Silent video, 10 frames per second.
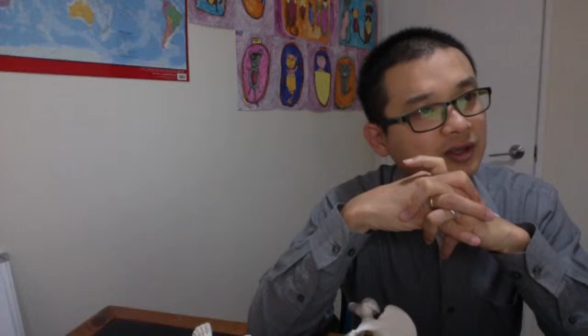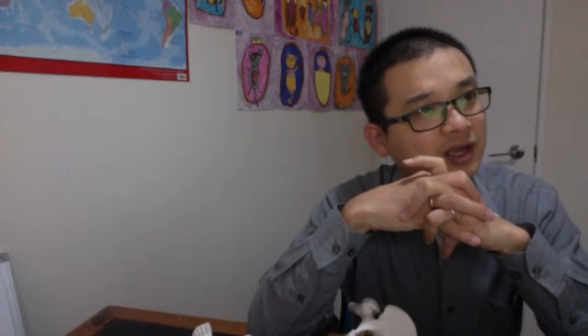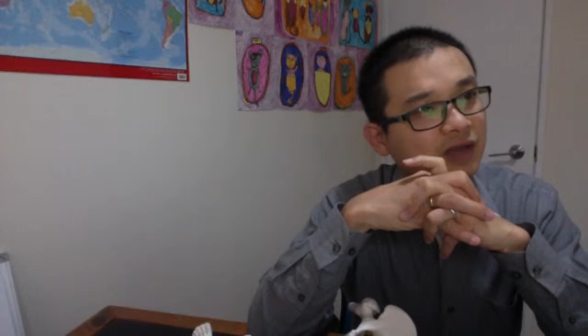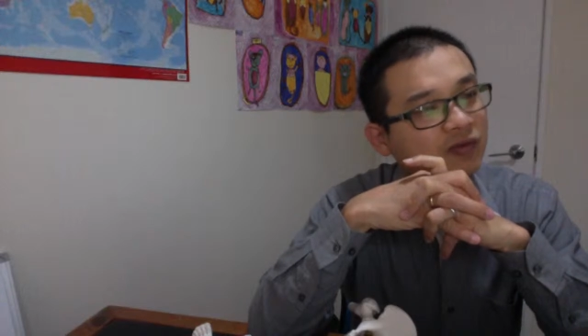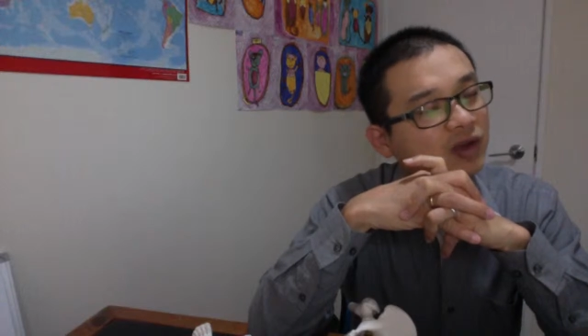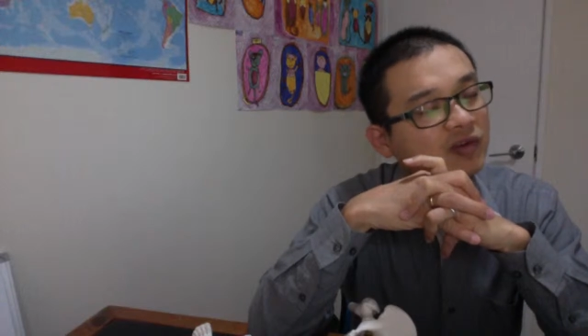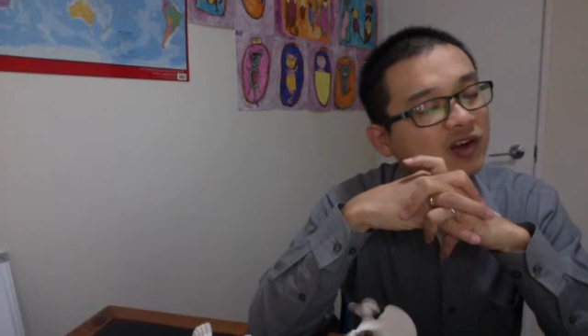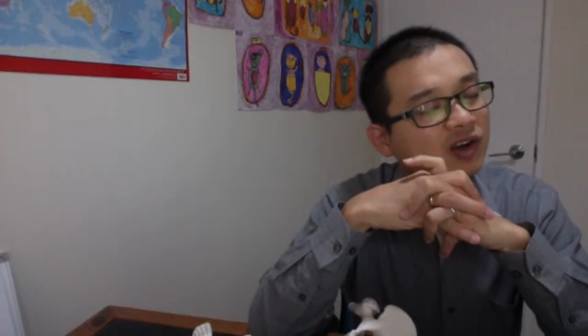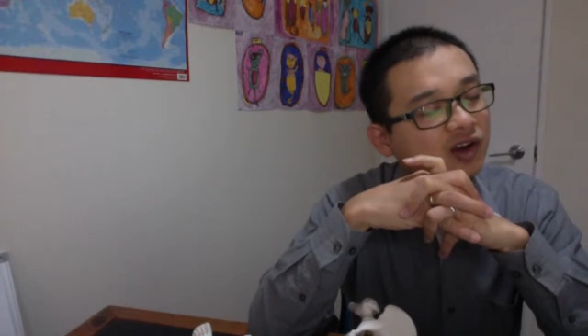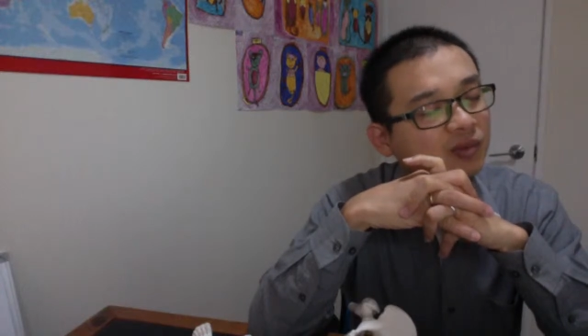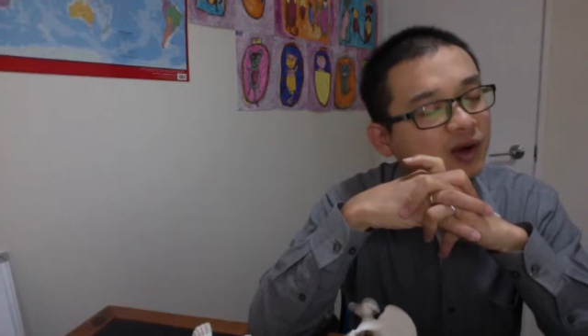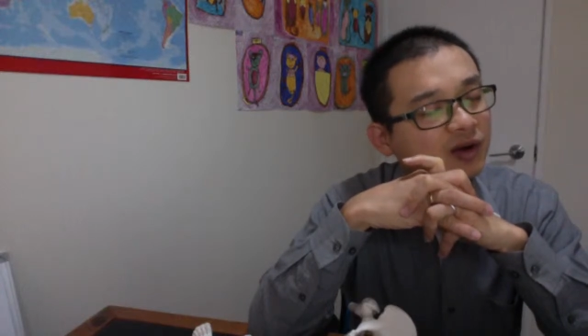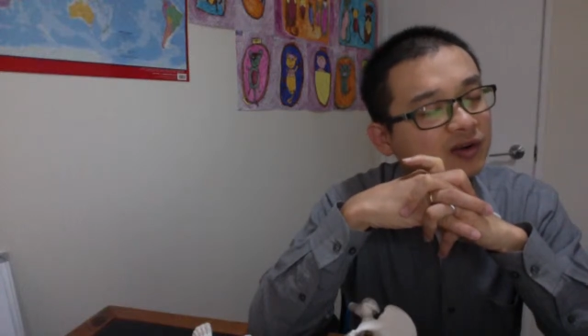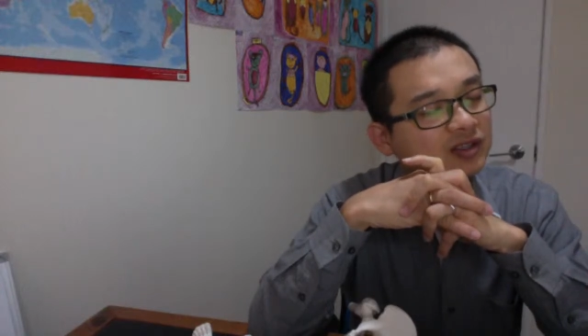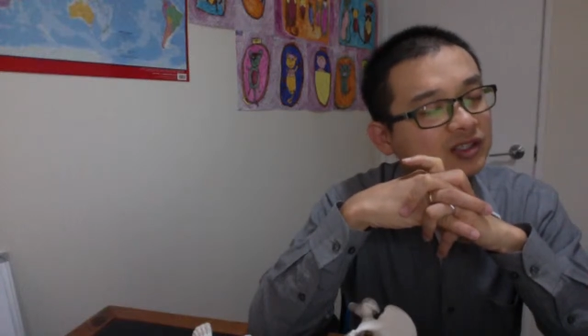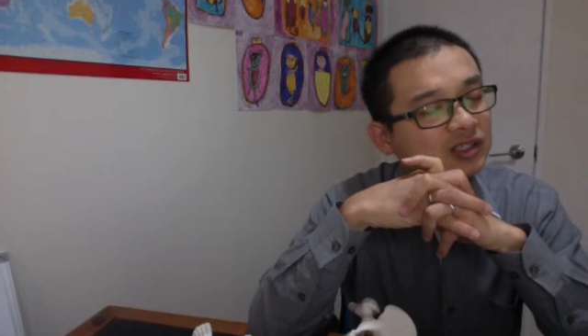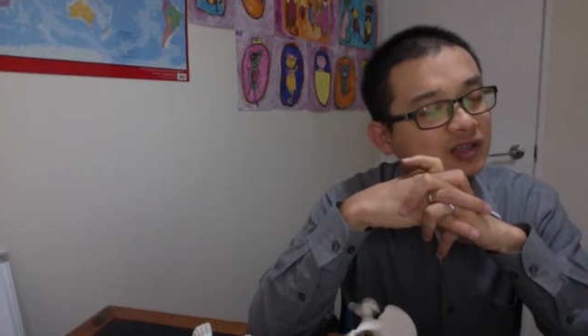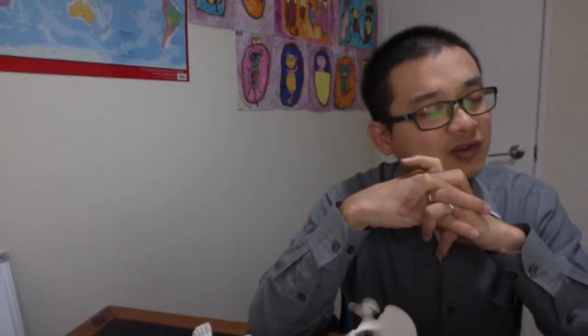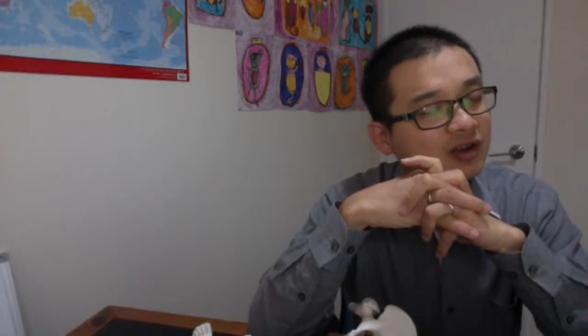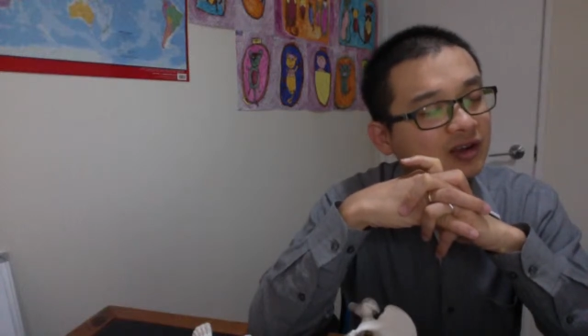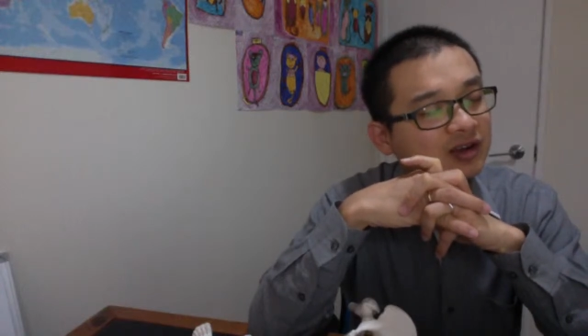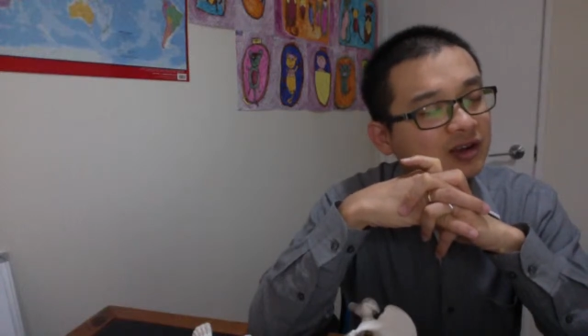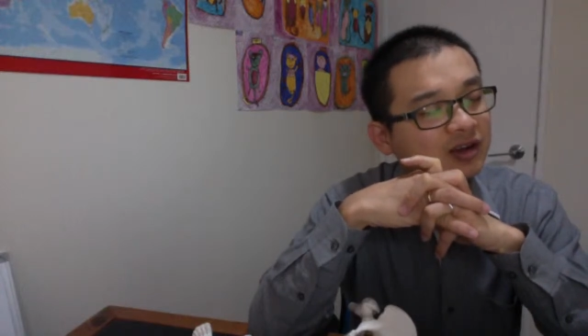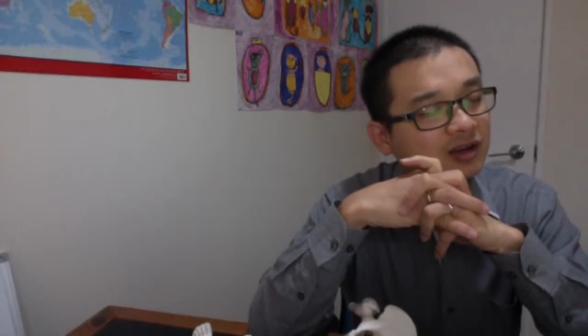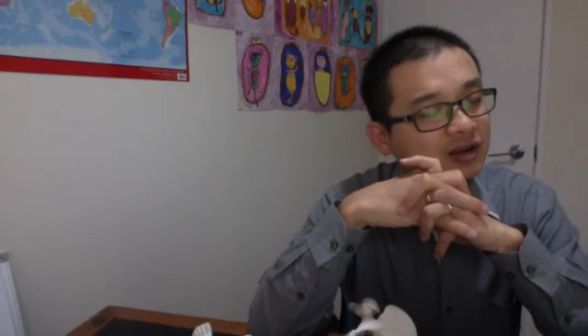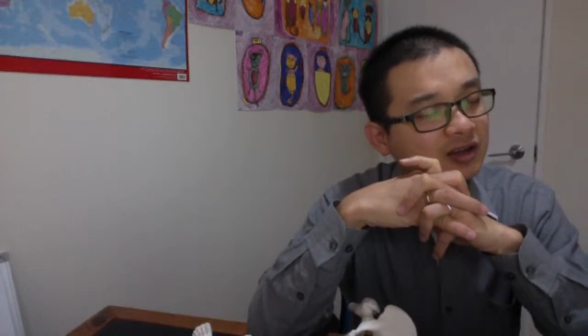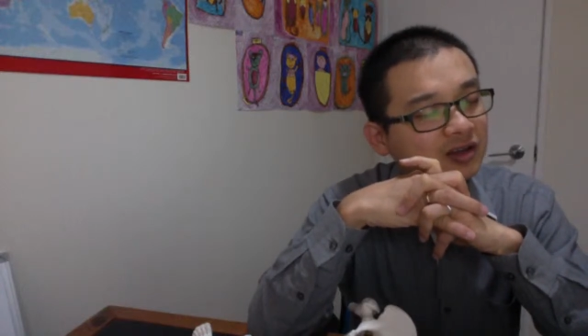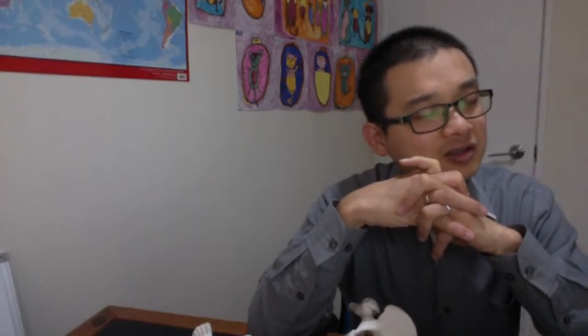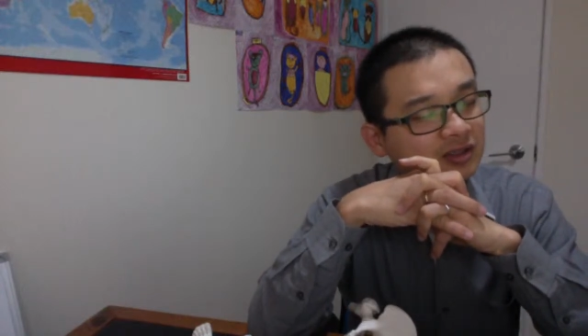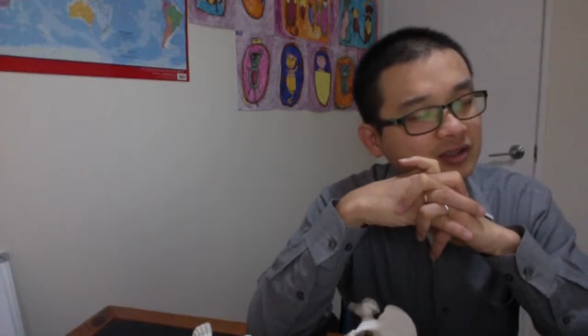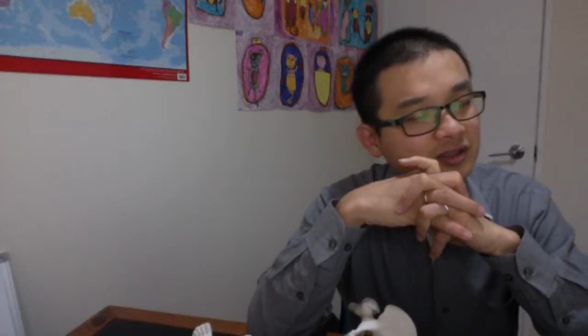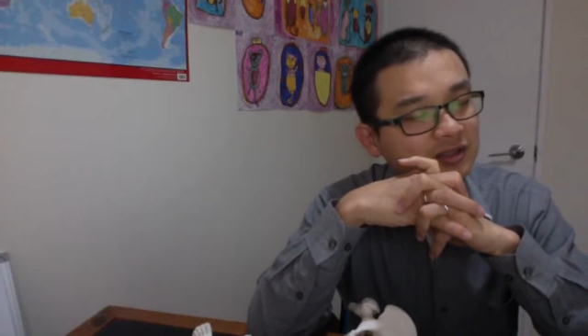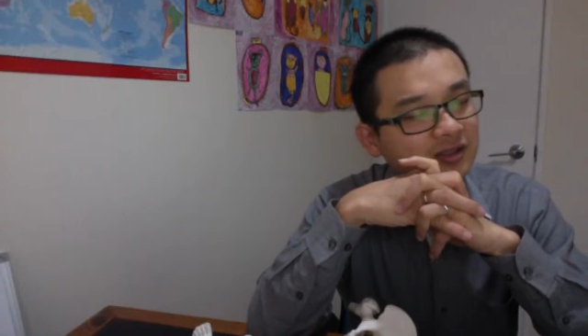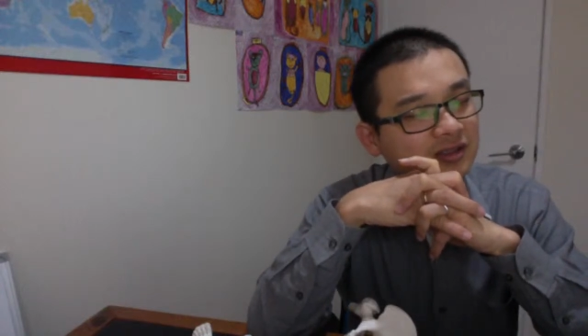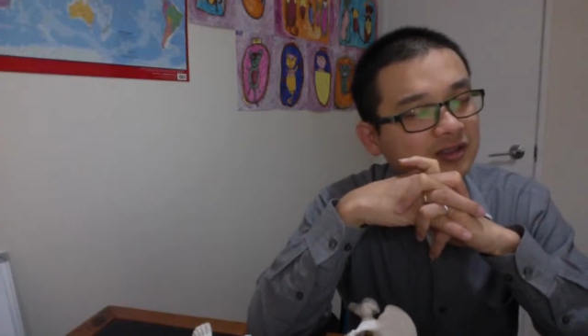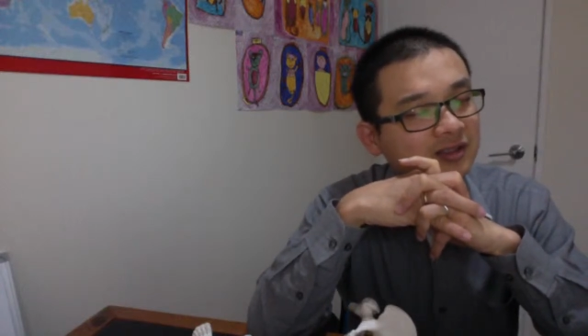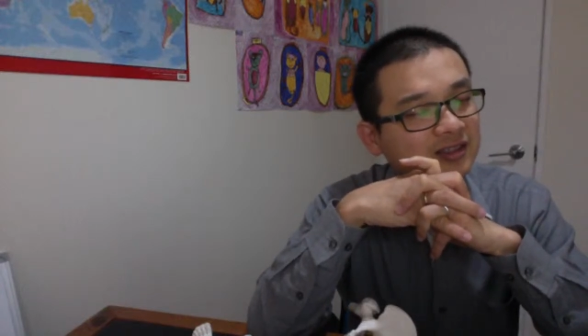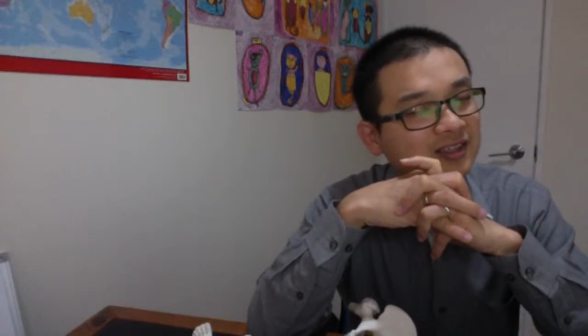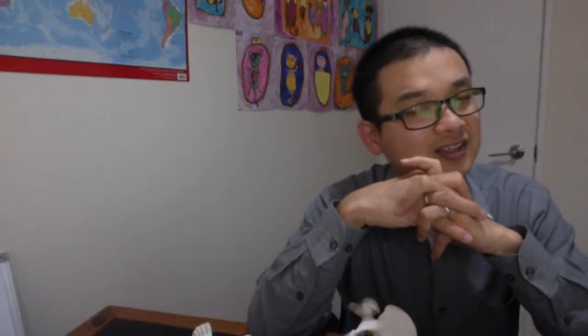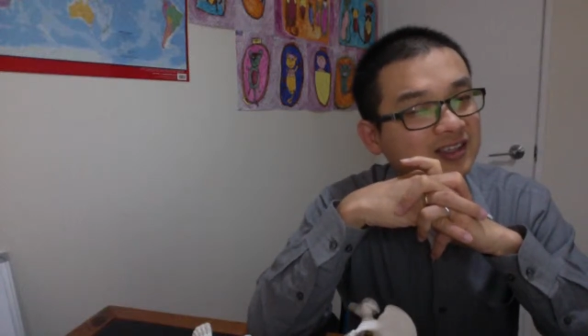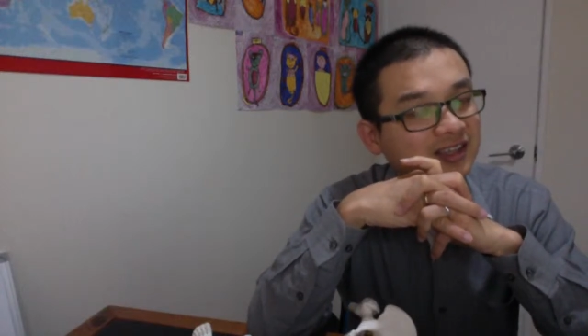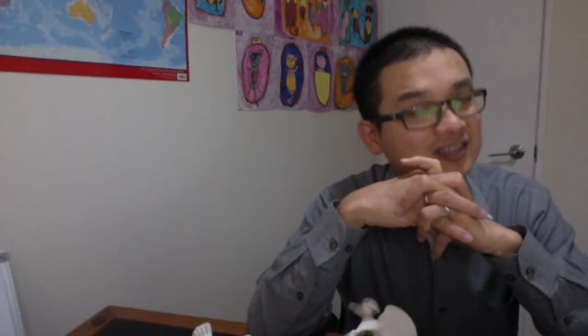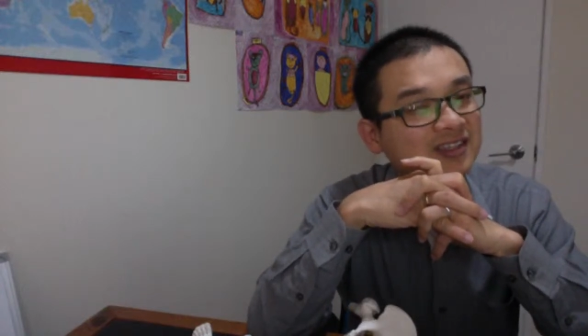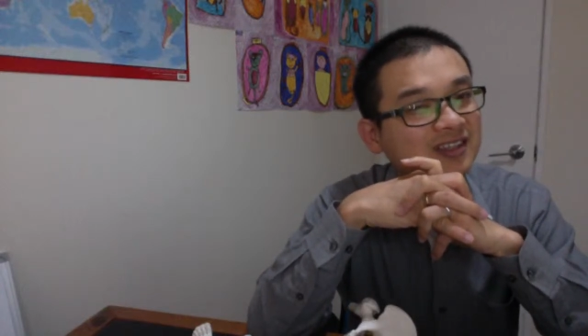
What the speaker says: Have you ever heard about cervical herniation disc? Yes.